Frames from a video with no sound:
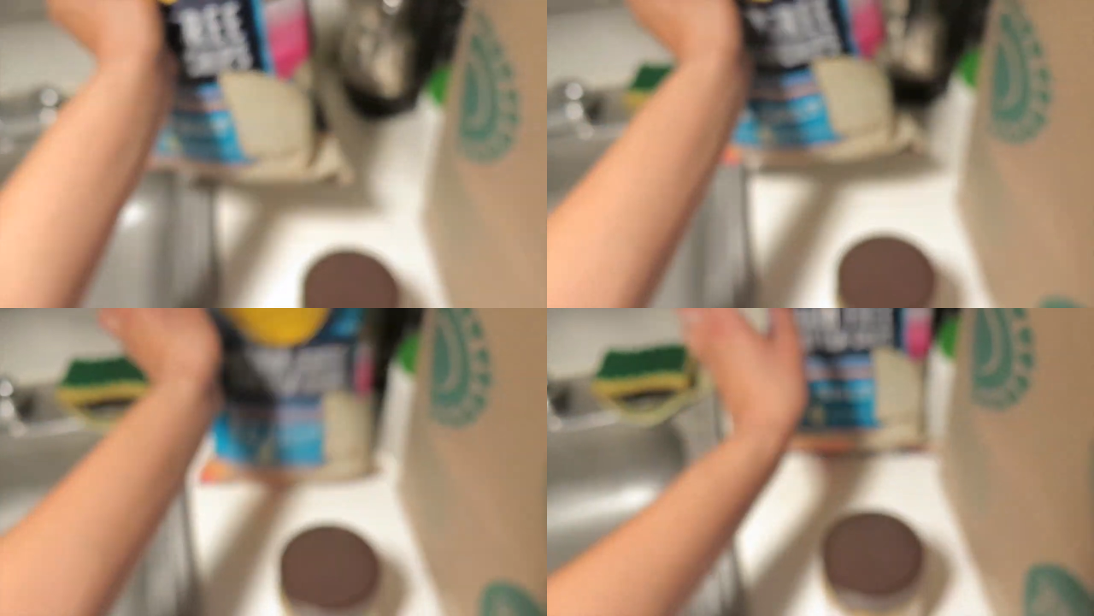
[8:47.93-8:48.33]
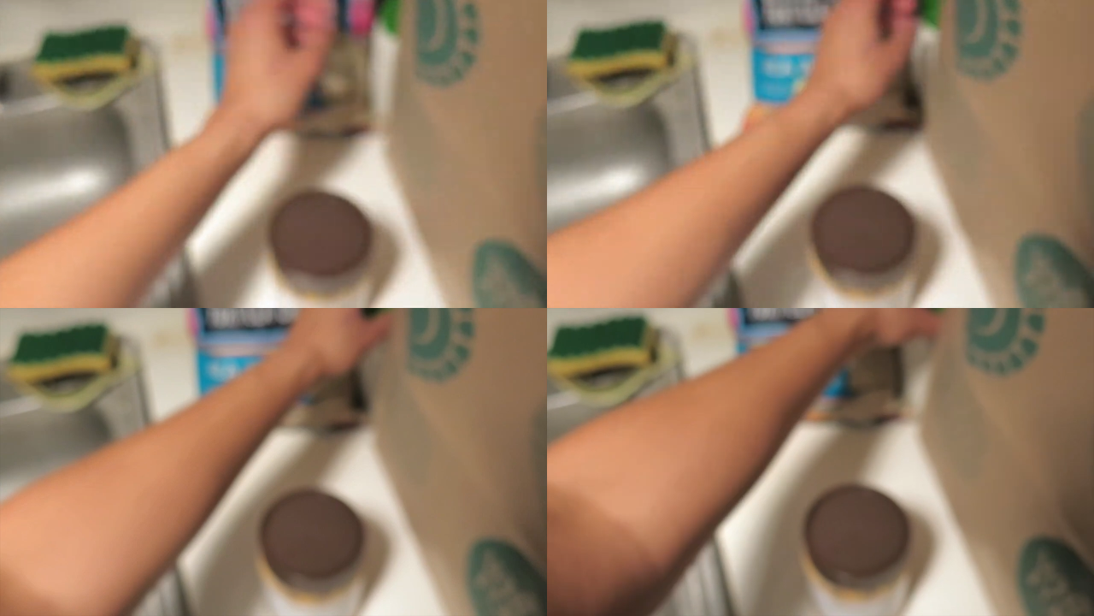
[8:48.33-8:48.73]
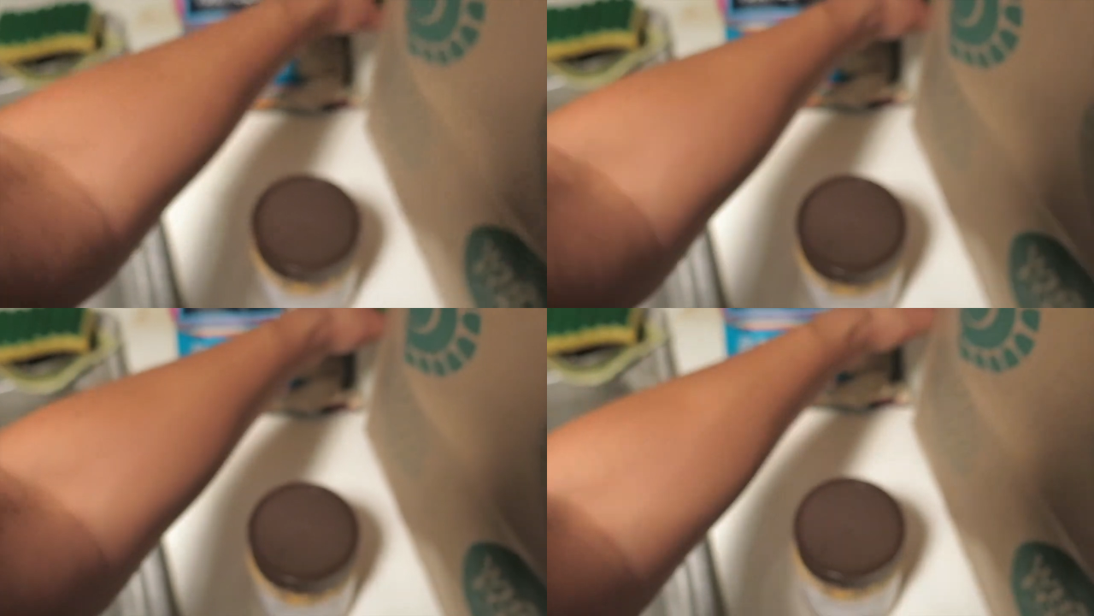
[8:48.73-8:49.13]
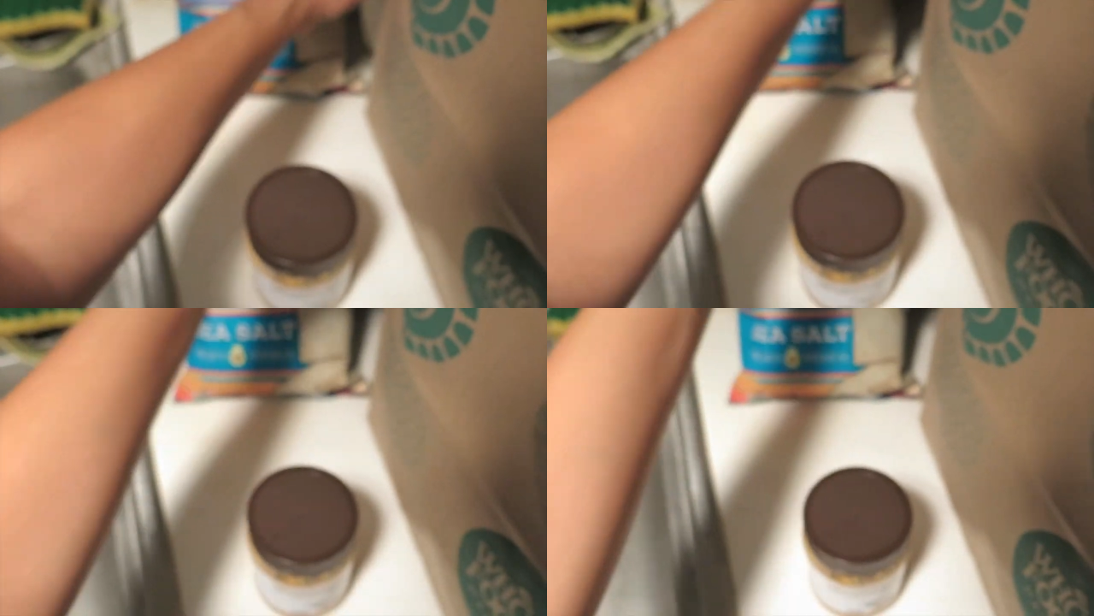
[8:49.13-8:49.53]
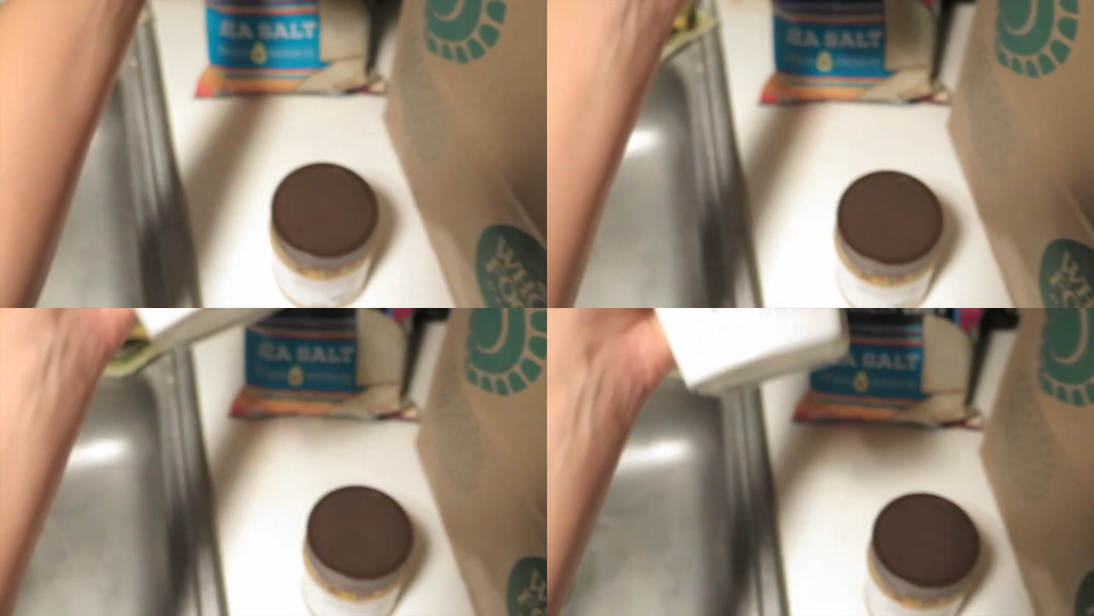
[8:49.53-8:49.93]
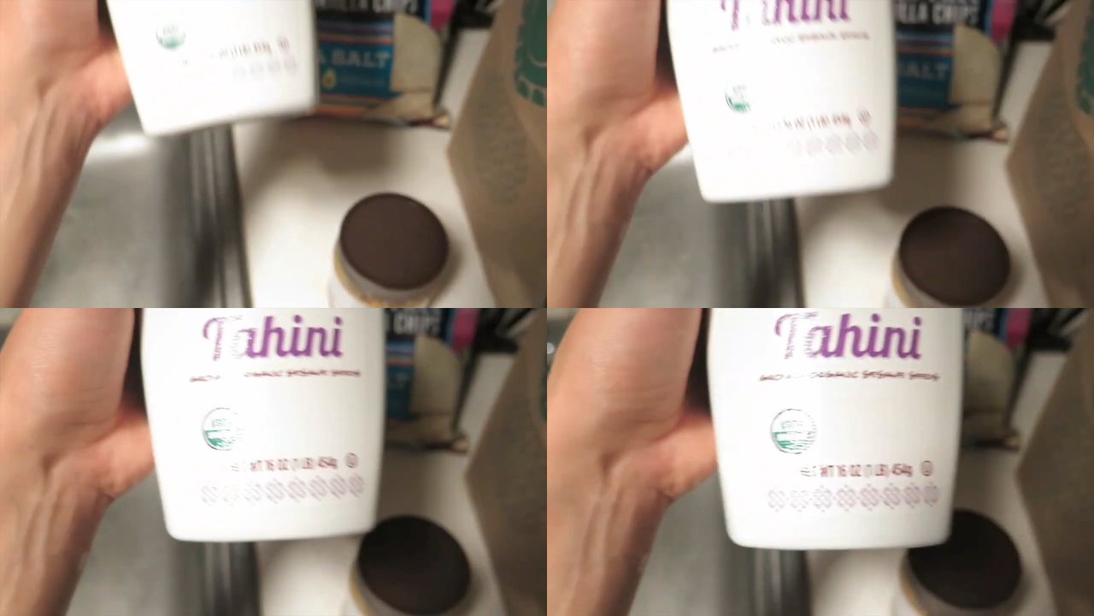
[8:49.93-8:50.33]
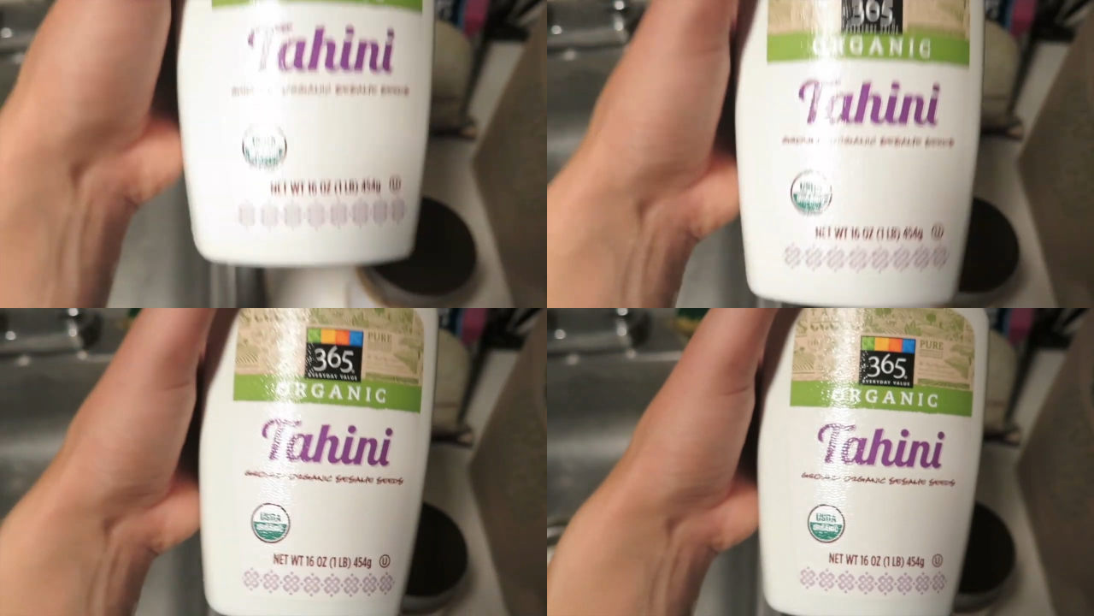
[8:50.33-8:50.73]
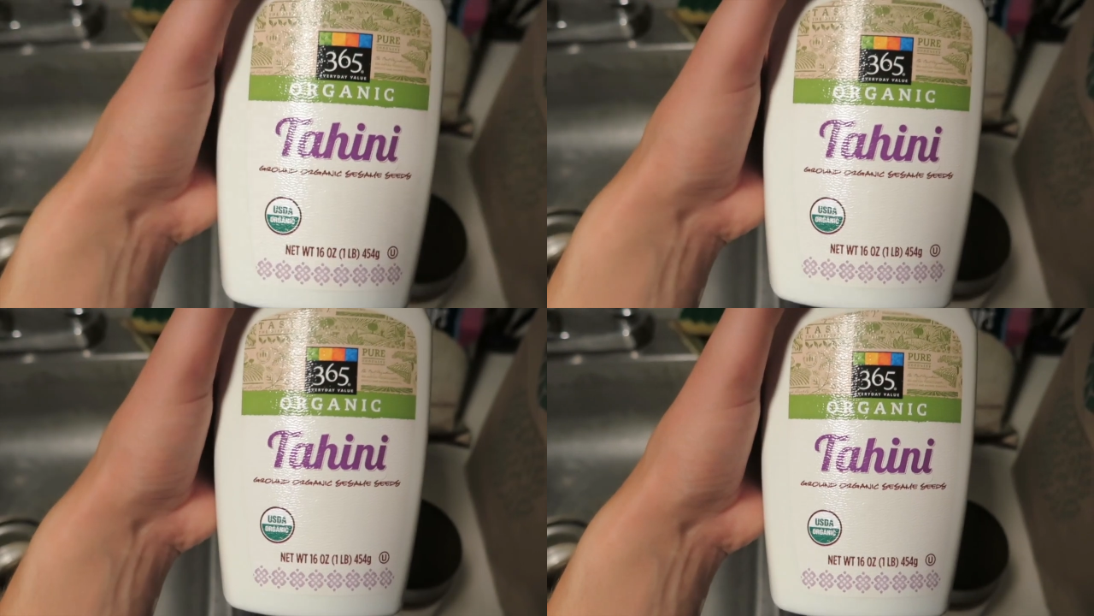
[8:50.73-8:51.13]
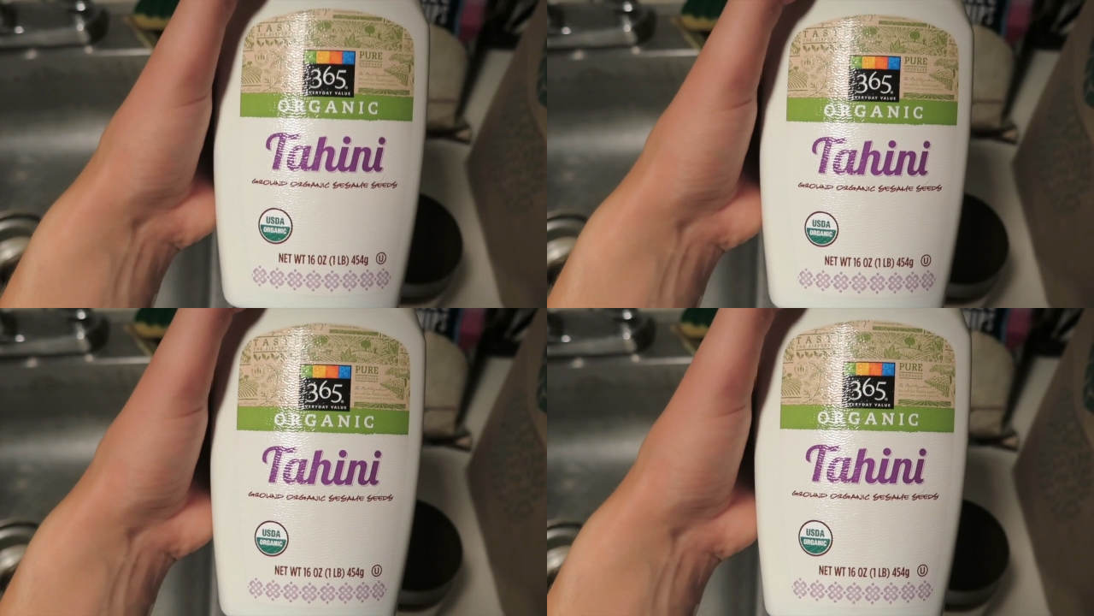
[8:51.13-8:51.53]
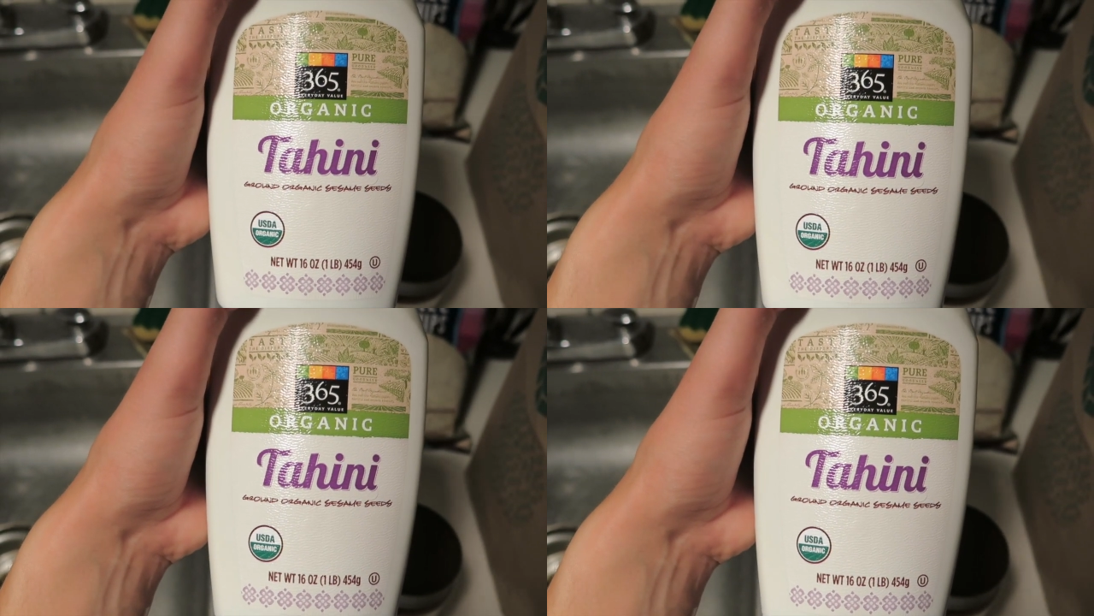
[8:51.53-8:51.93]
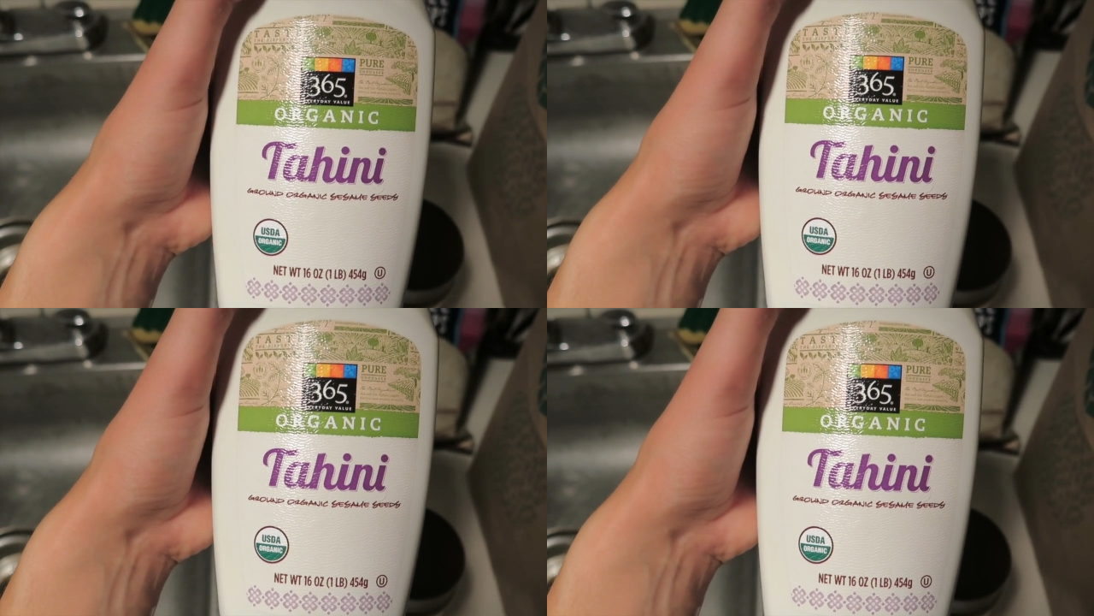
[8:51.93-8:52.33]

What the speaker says: Nobody's mouth can be seen.